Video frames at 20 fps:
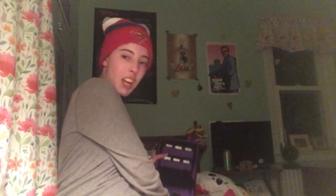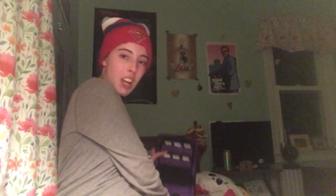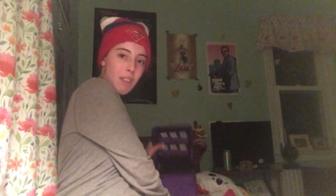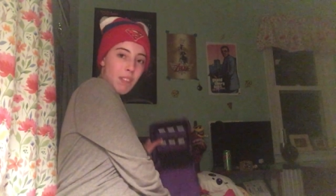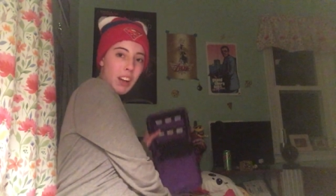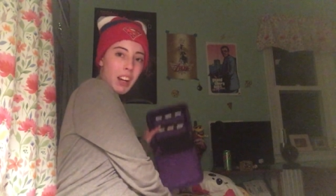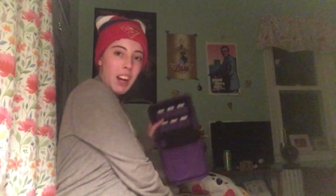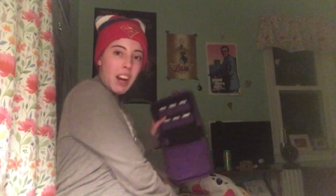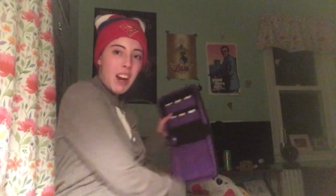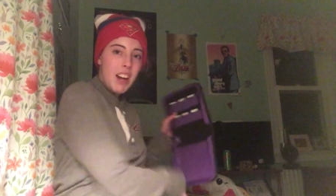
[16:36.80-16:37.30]

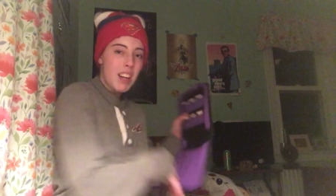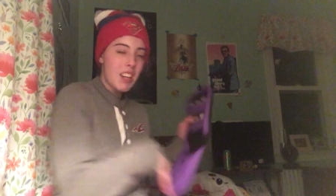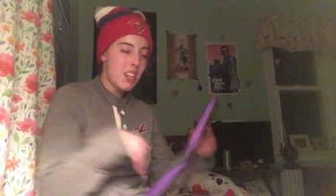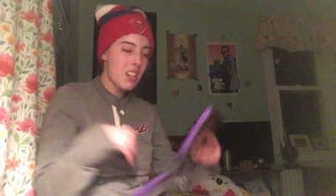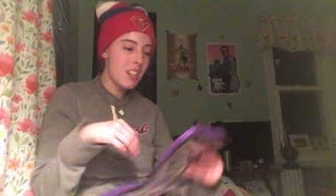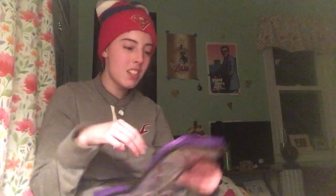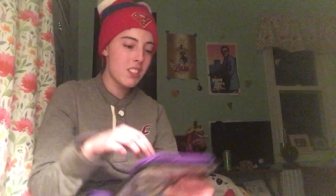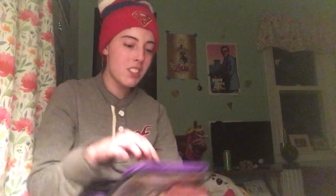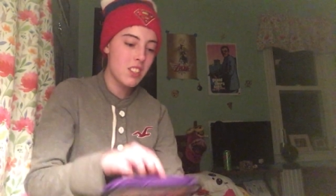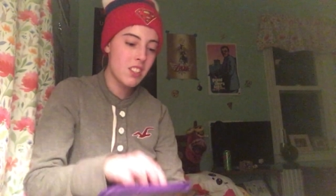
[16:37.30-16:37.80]
game I got
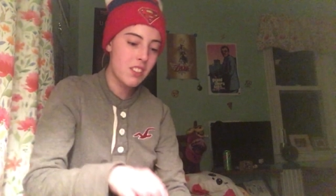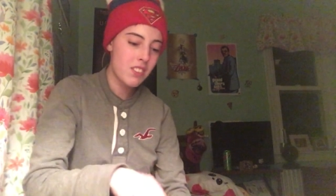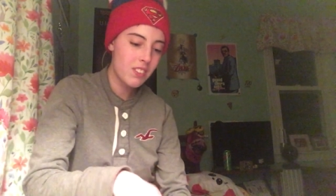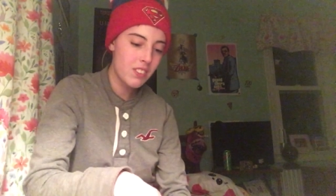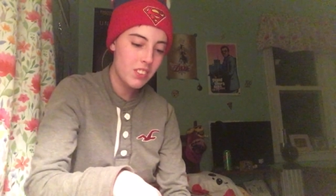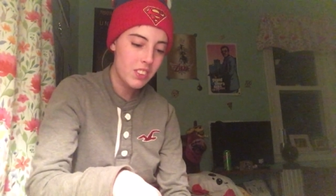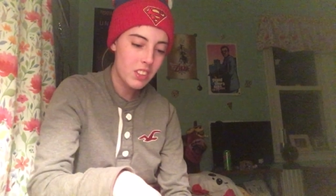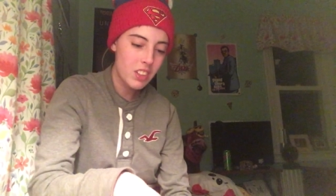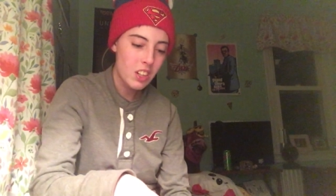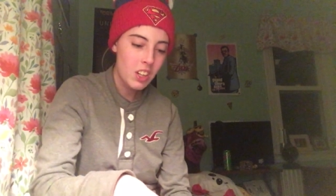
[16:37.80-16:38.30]
is
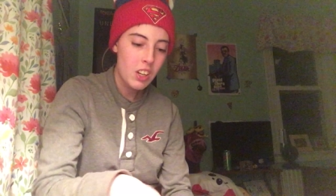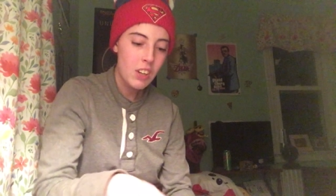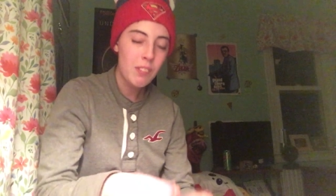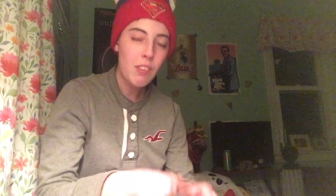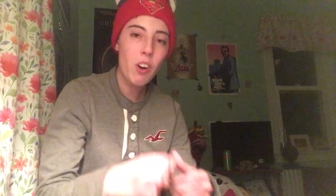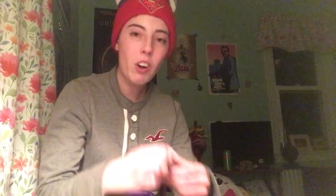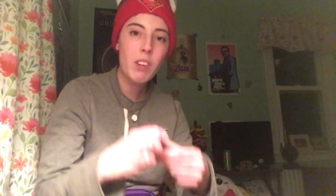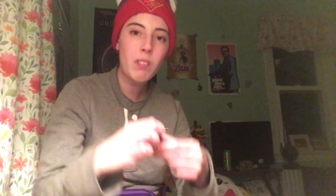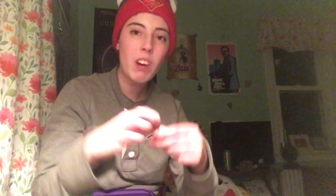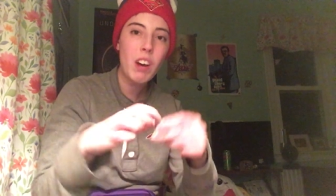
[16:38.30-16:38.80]

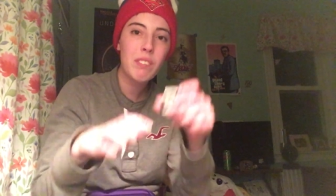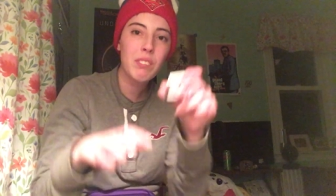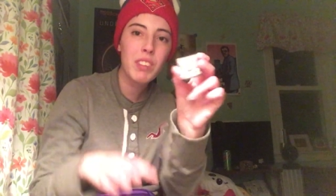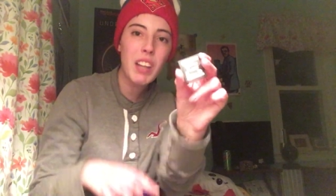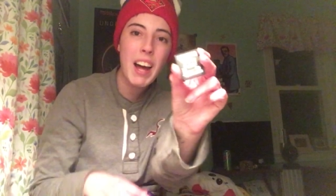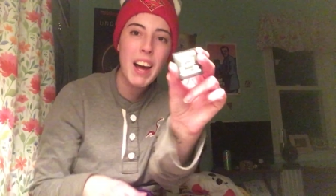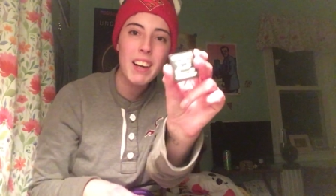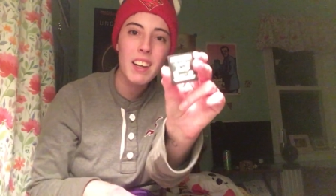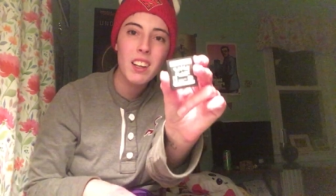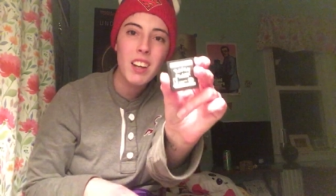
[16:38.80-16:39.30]
Pokemon
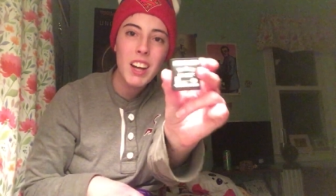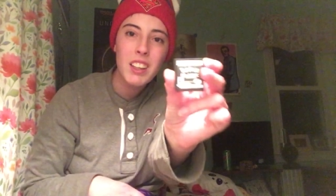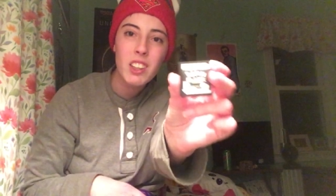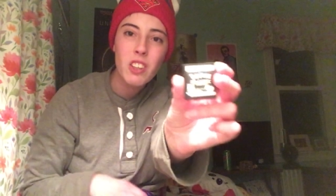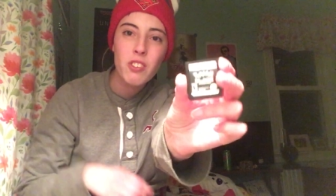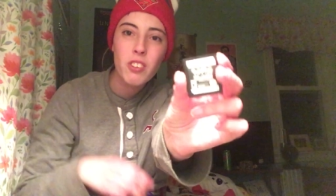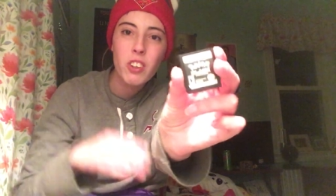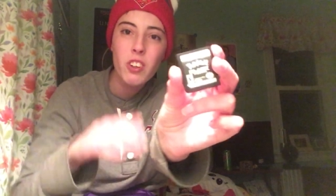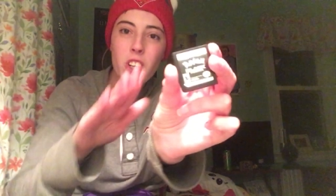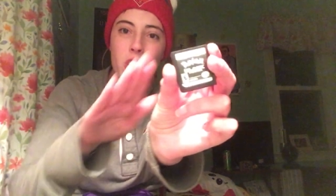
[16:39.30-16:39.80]
Black. I got
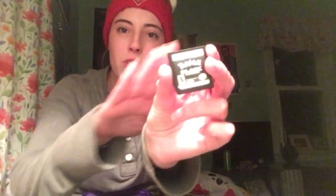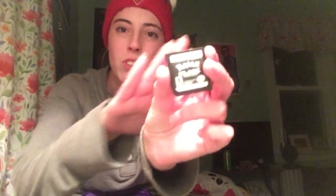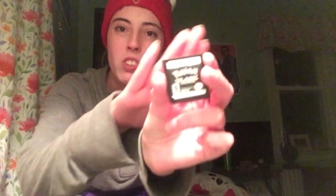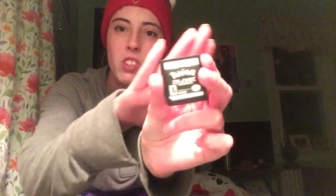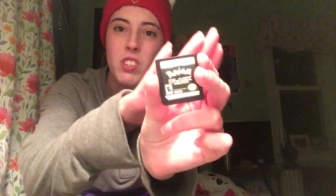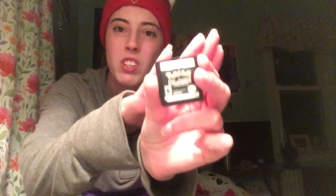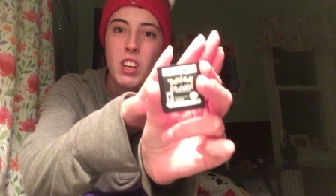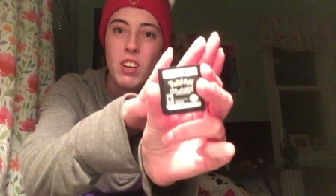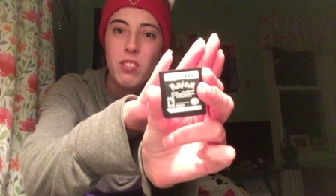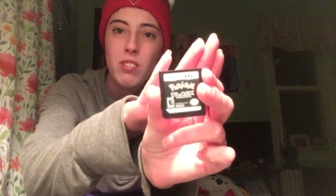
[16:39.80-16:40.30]
this for
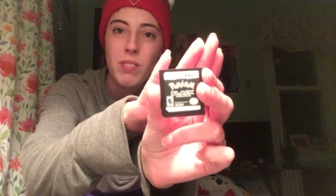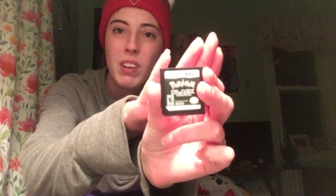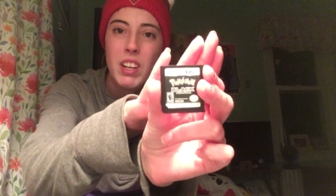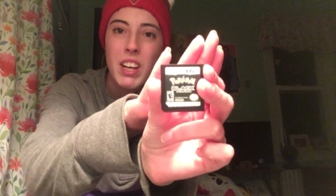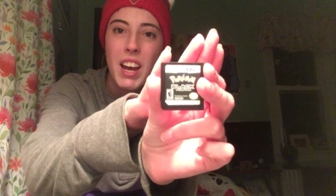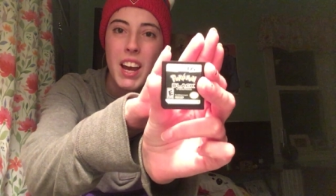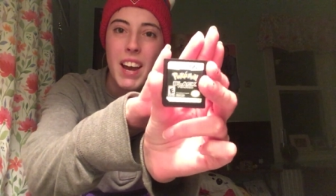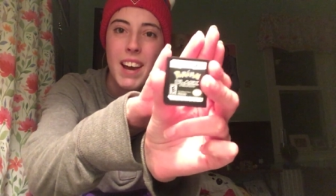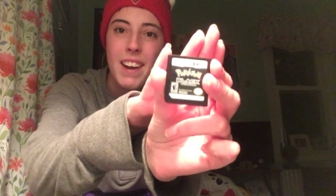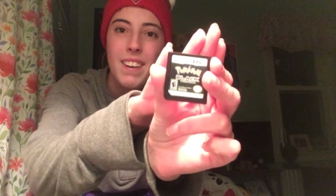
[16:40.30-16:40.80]
Christmas this year from my
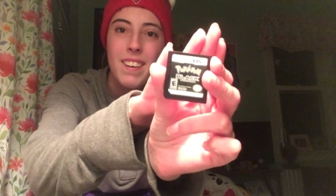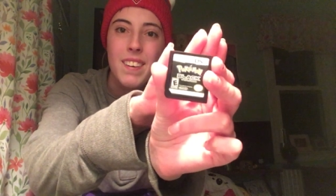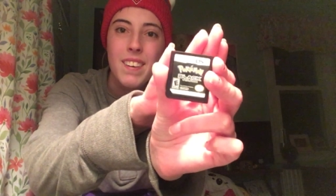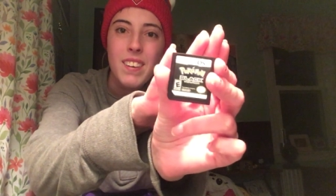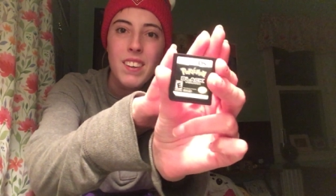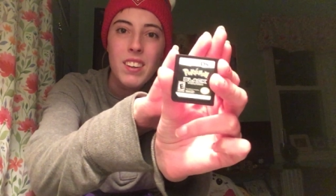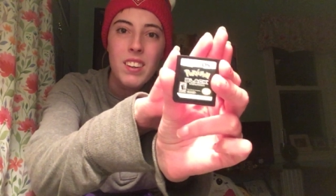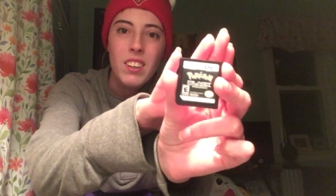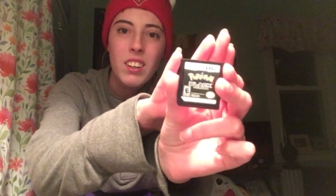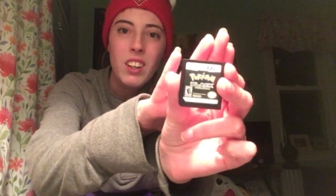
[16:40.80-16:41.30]
dad
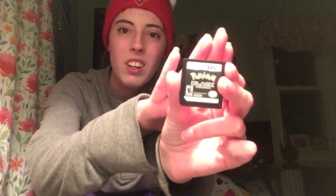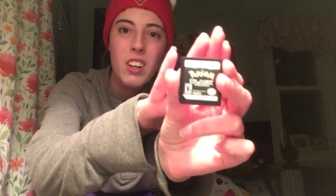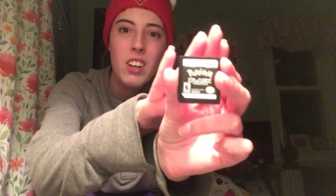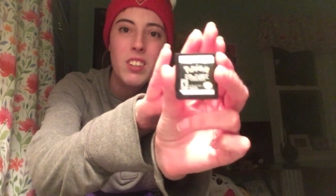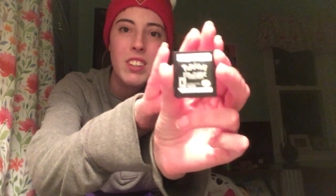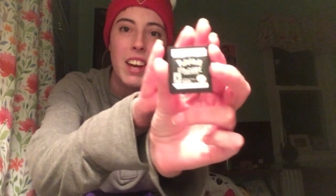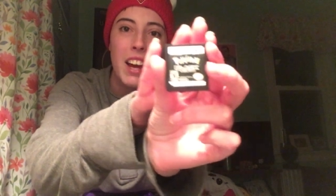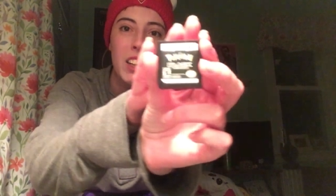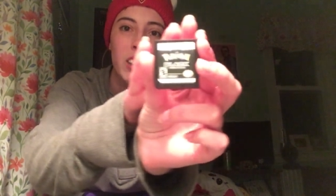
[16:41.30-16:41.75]
because I